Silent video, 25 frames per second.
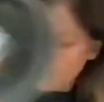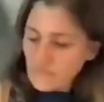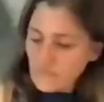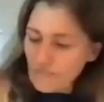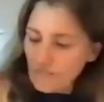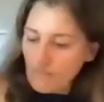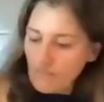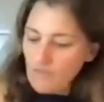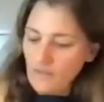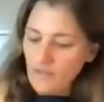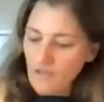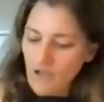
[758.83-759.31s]

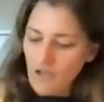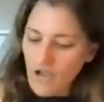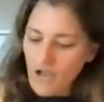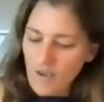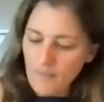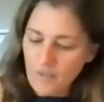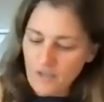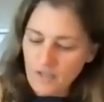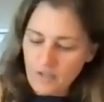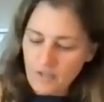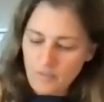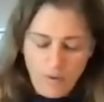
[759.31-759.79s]
I'm
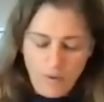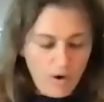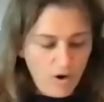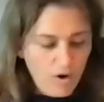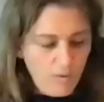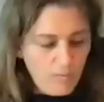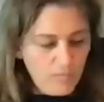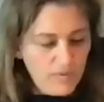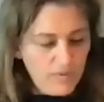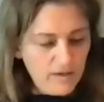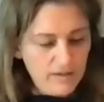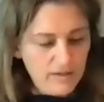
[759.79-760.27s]
gonna
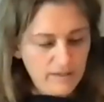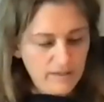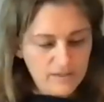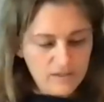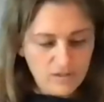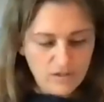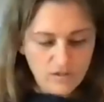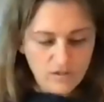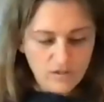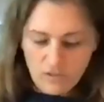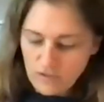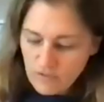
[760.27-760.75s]
pop the lid
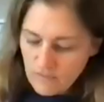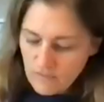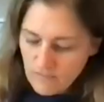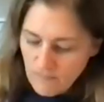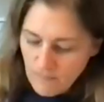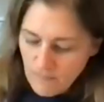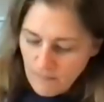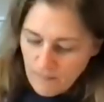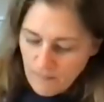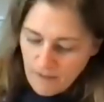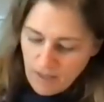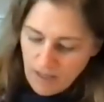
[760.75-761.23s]
on
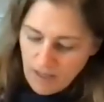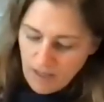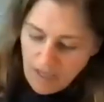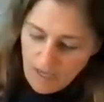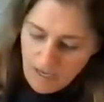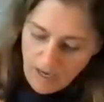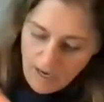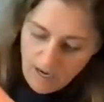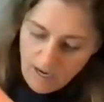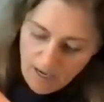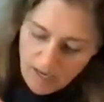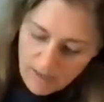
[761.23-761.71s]
and
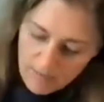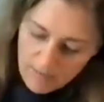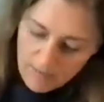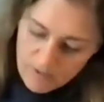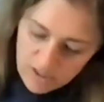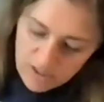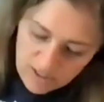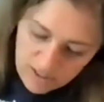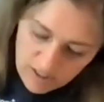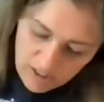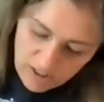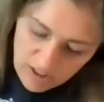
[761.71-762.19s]
I'm
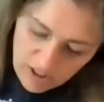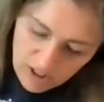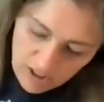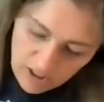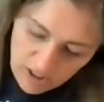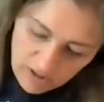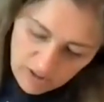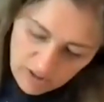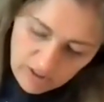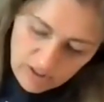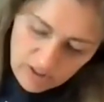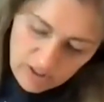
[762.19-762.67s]
just gonna
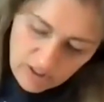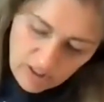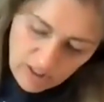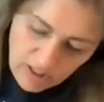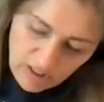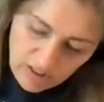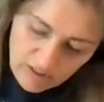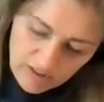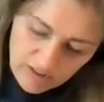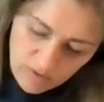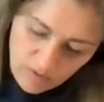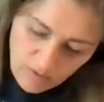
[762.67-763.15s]
turn the
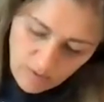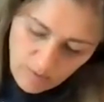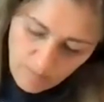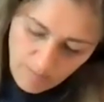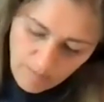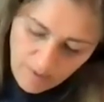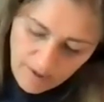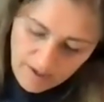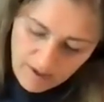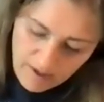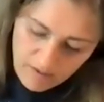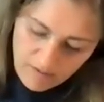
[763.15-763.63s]
dial to
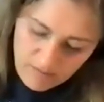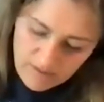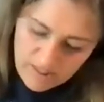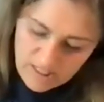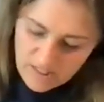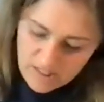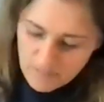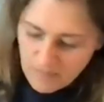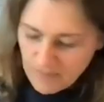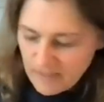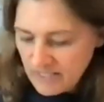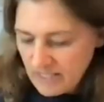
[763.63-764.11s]
about
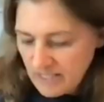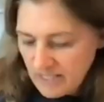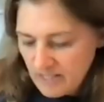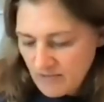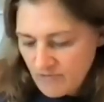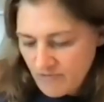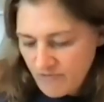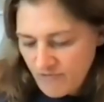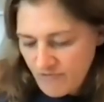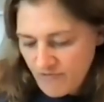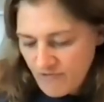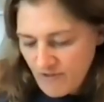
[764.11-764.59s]

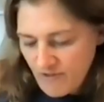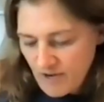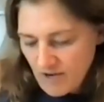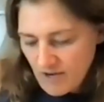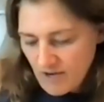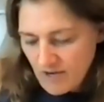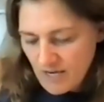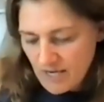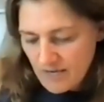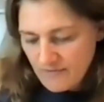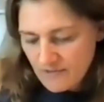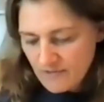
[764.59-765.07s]
speed
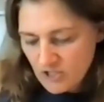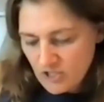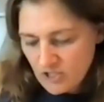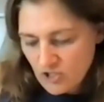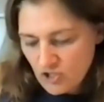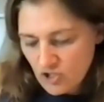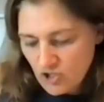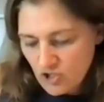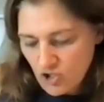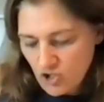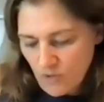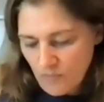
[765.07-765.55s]
5 and
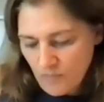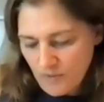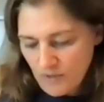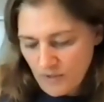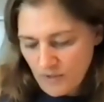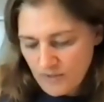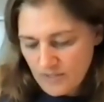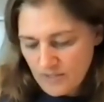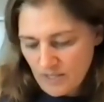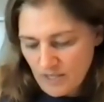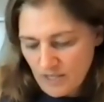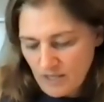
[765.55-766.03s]
just chop
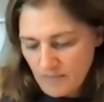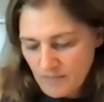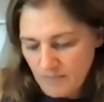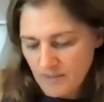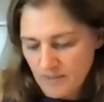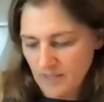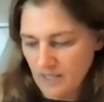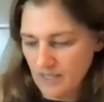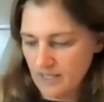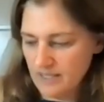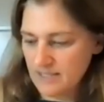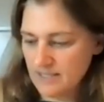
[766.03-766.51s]
those up
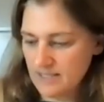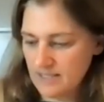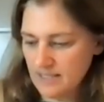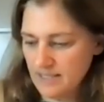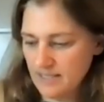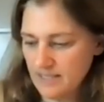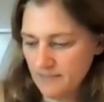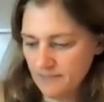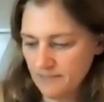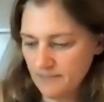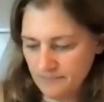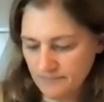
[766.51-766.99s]

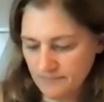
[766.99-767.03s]
nicely.